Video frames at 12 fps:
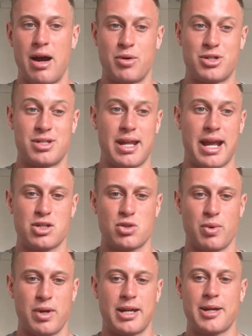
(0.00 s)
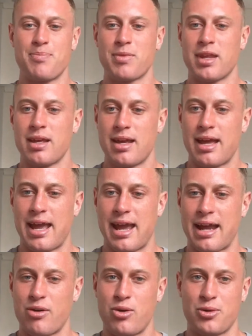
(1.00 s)
which is next week.
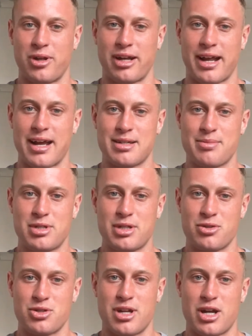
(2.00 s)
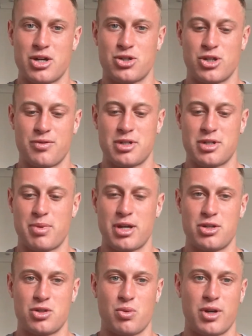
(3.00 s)
And hold on, guys. I'm still just not sure if this
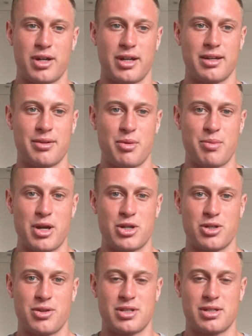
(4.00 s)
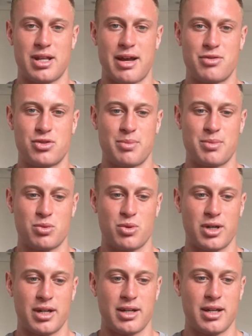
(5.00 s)
page is working. Let me make sure this live stream is
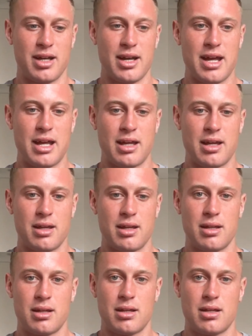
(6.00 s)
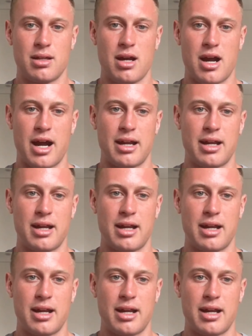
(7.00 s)
working. All right,